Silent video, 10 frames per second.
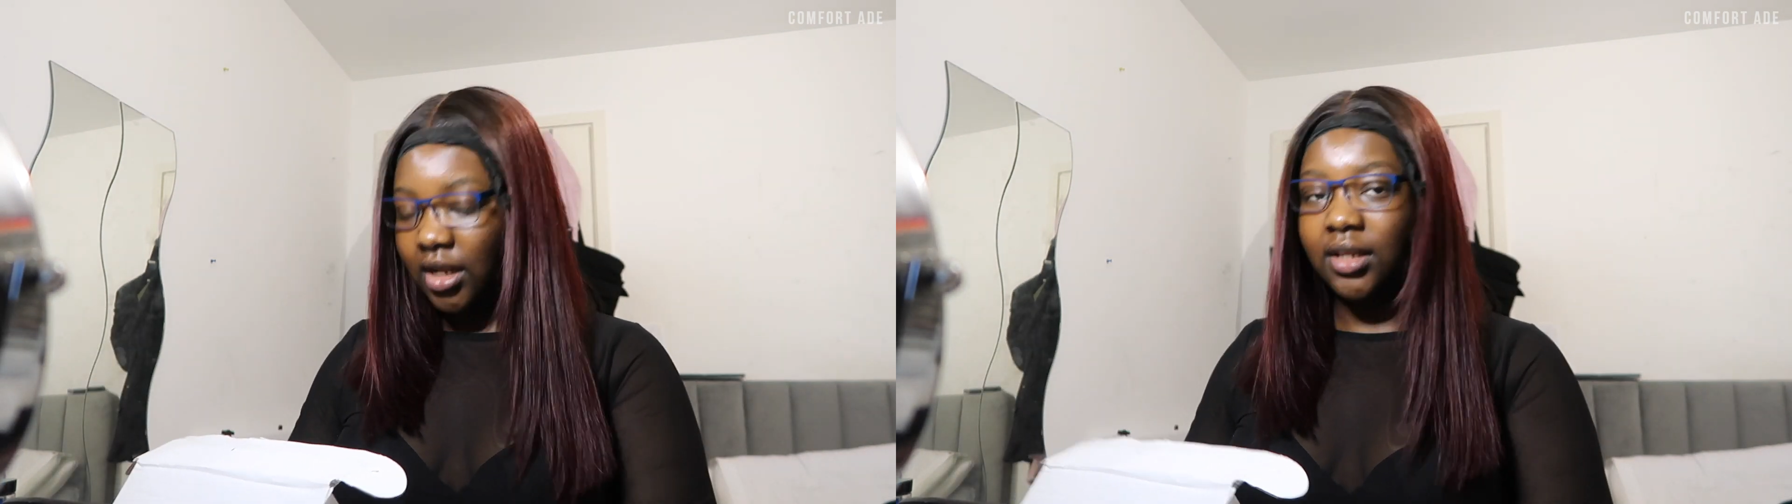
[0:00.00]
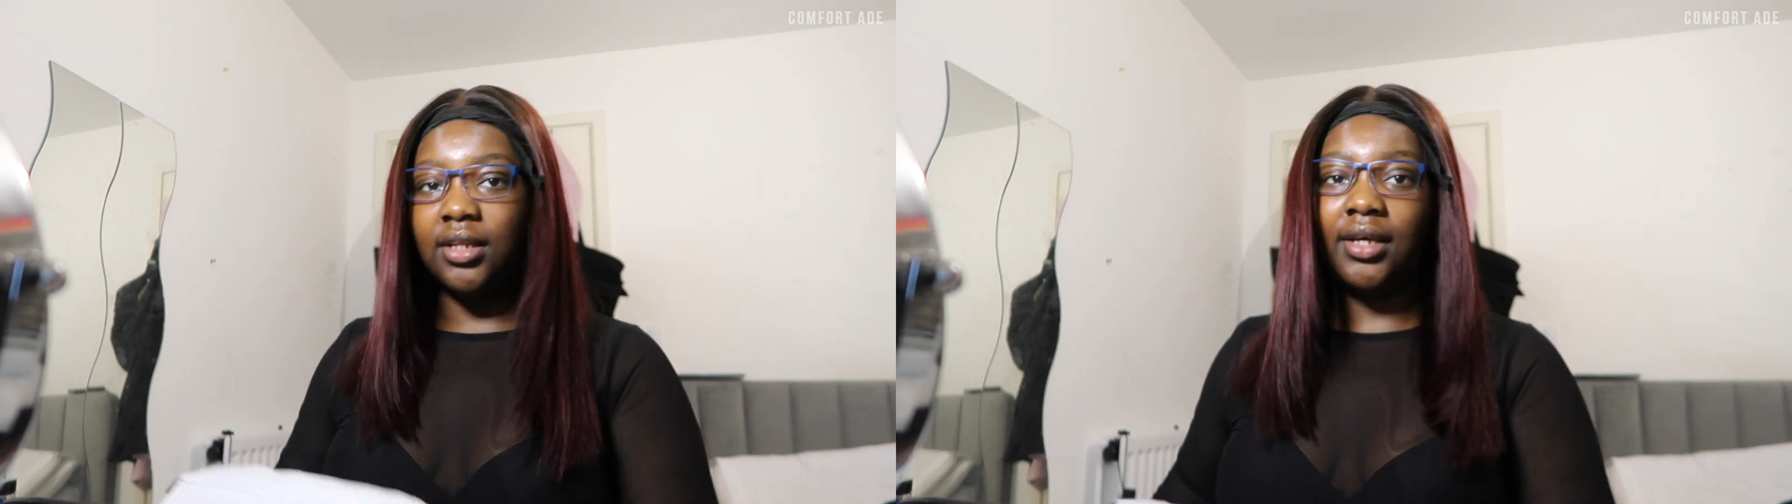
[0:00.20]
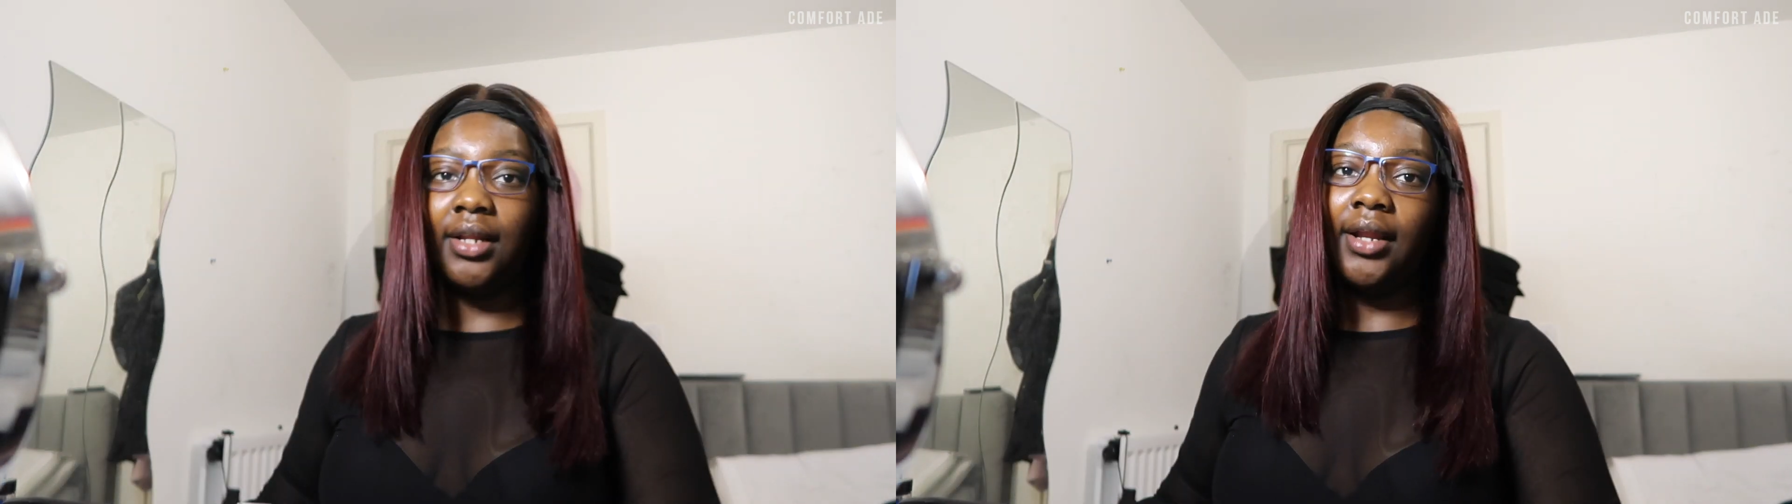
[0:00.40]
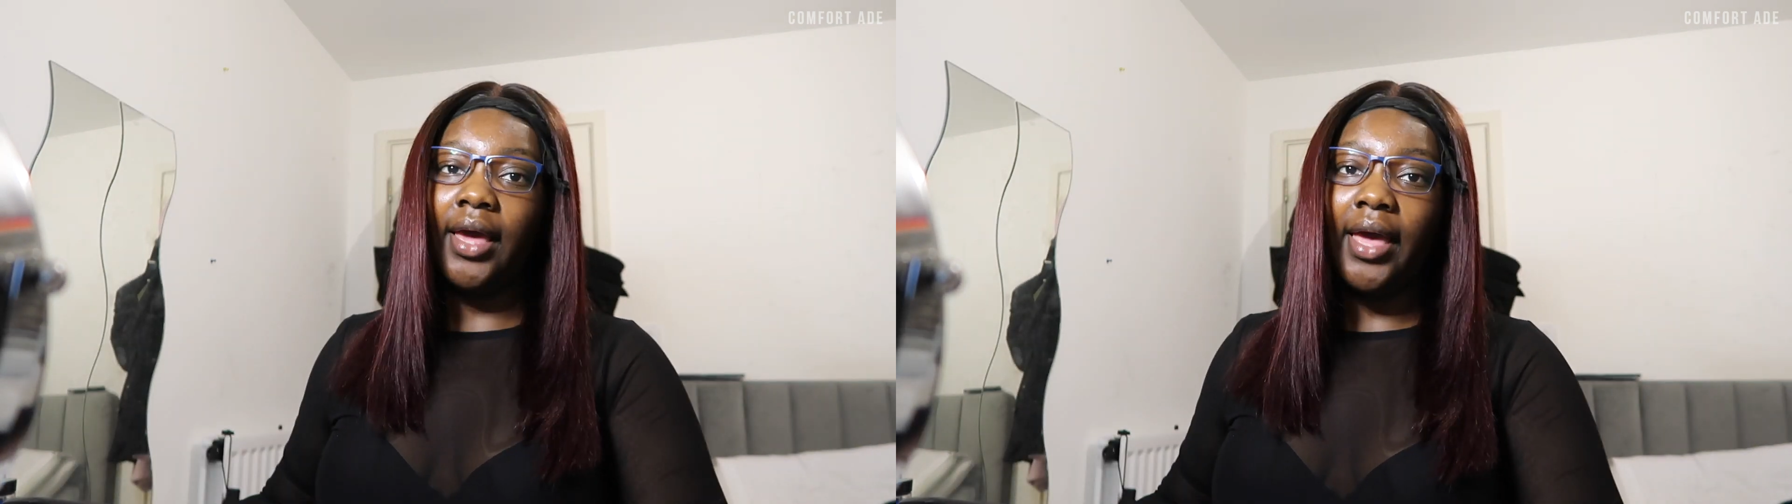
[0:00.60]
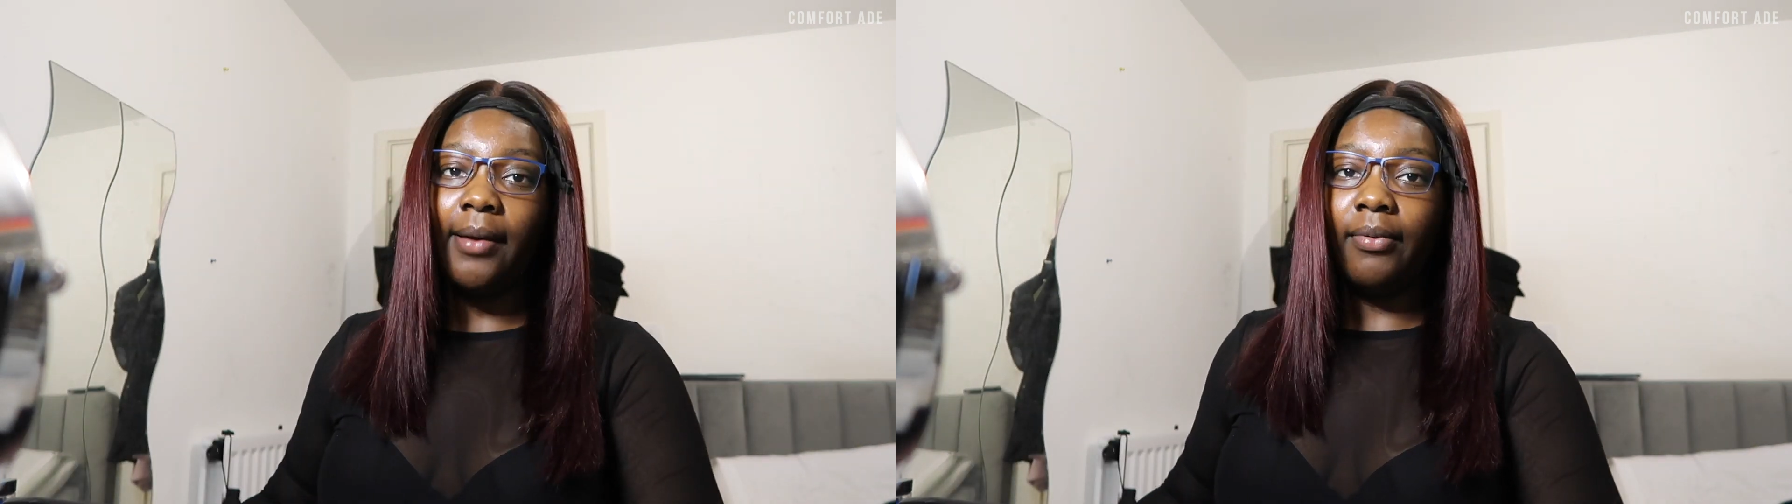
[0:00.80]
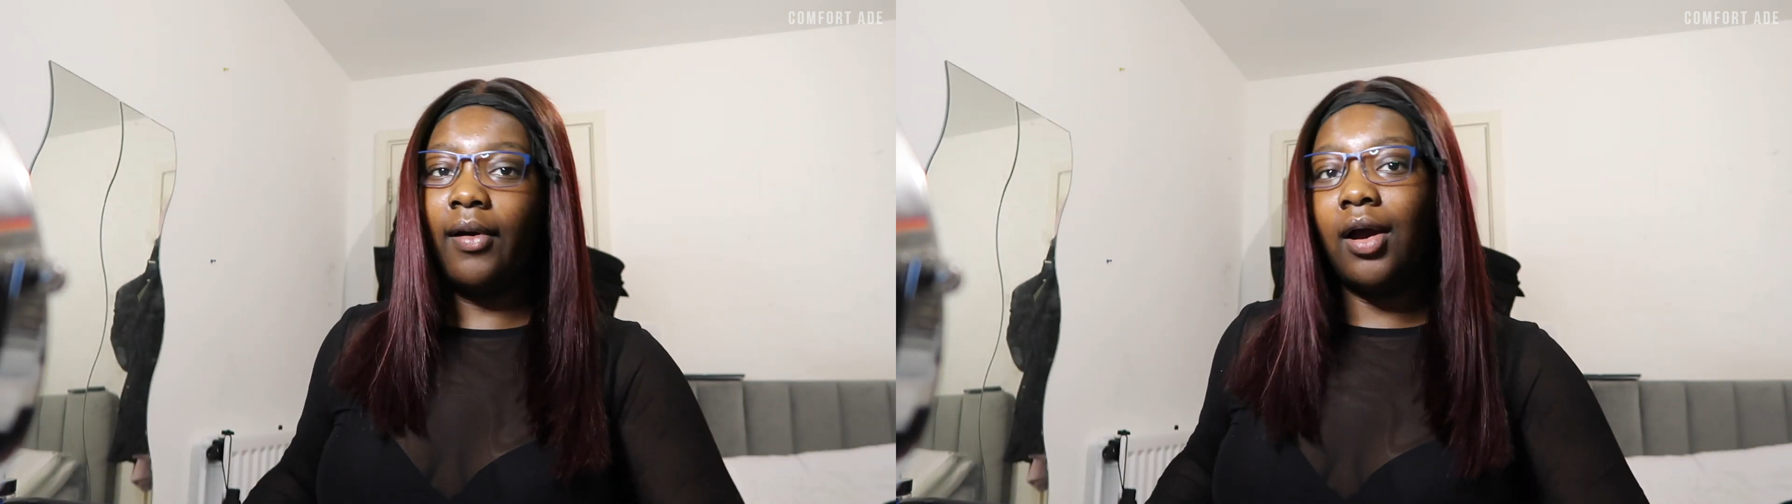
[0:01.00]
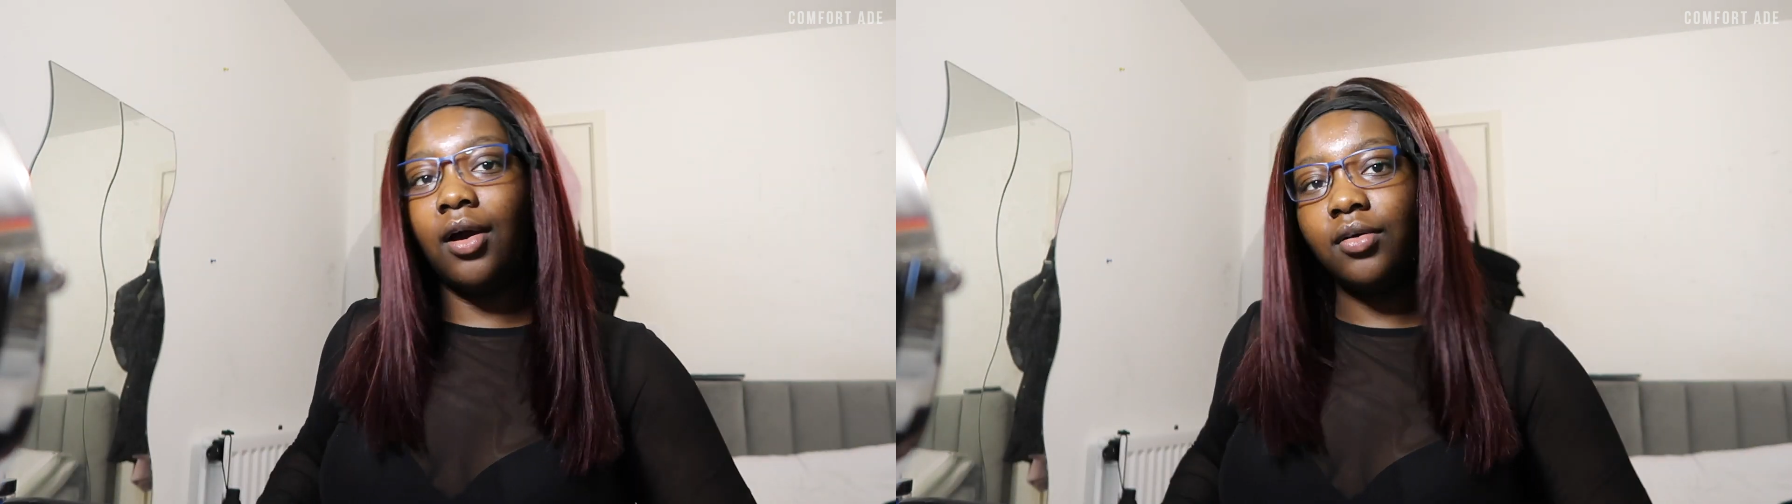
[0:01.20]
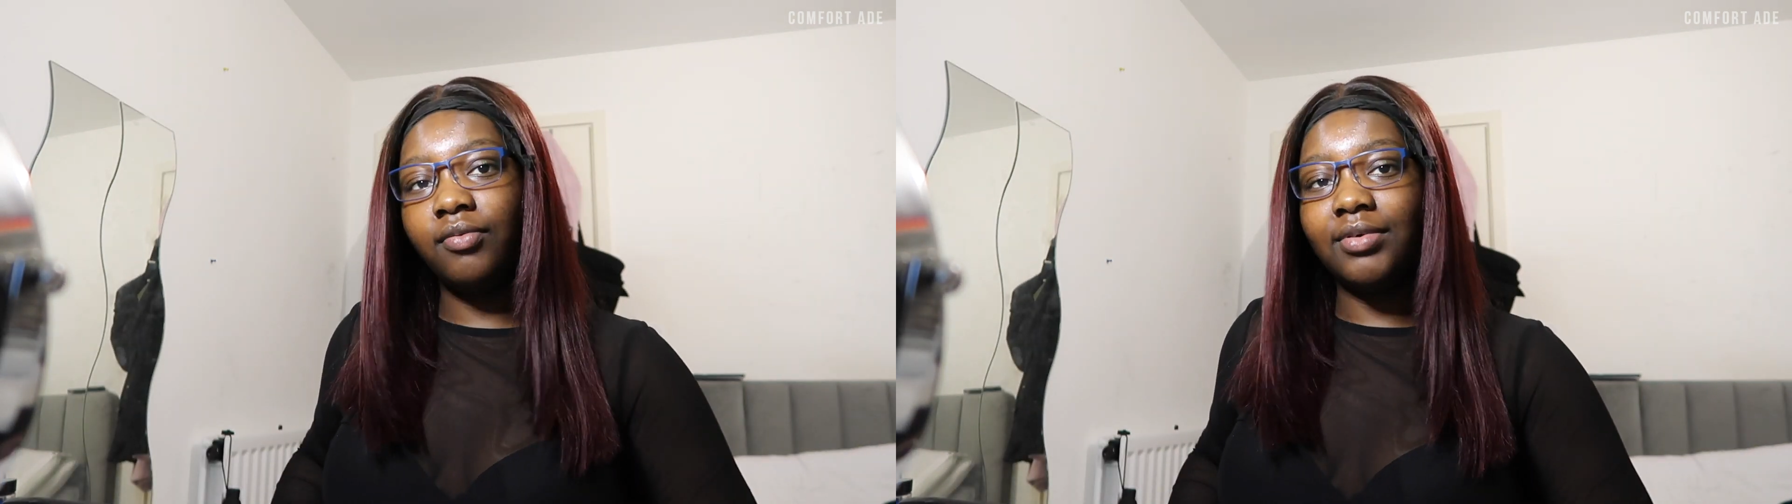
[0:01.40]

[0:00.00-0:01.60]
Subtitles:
London and Hair Proud,